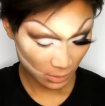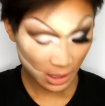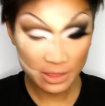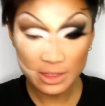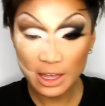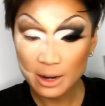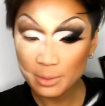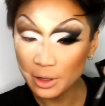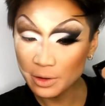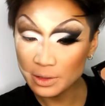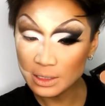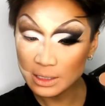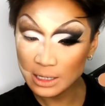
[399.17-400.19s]
And then I'm
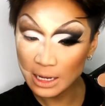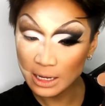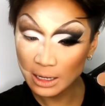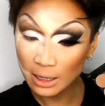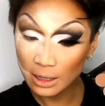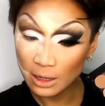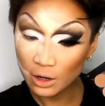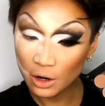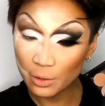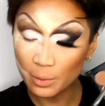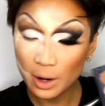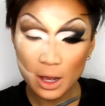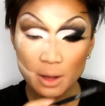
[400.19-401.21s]
going to take
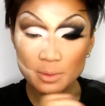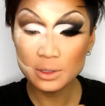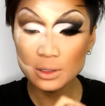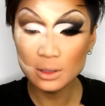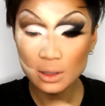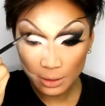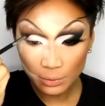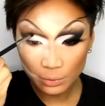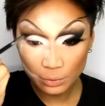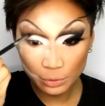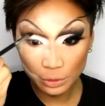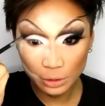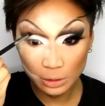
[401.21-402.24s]
Corrupt,
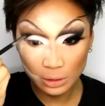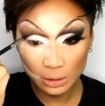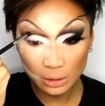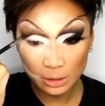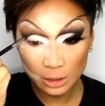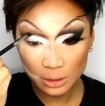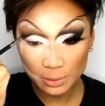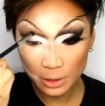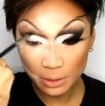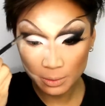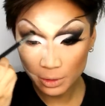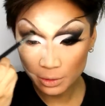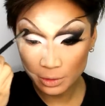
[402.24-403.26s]
really deepen
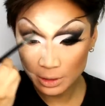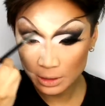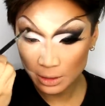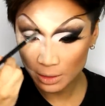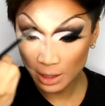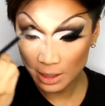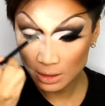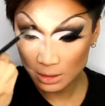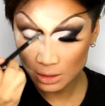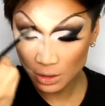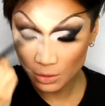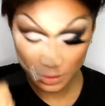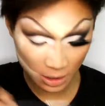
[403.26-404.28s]
up the crease so that it's
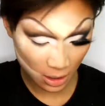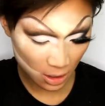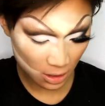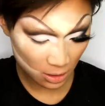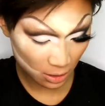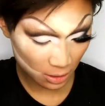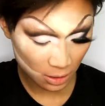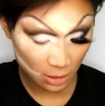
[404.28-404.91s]
so dark.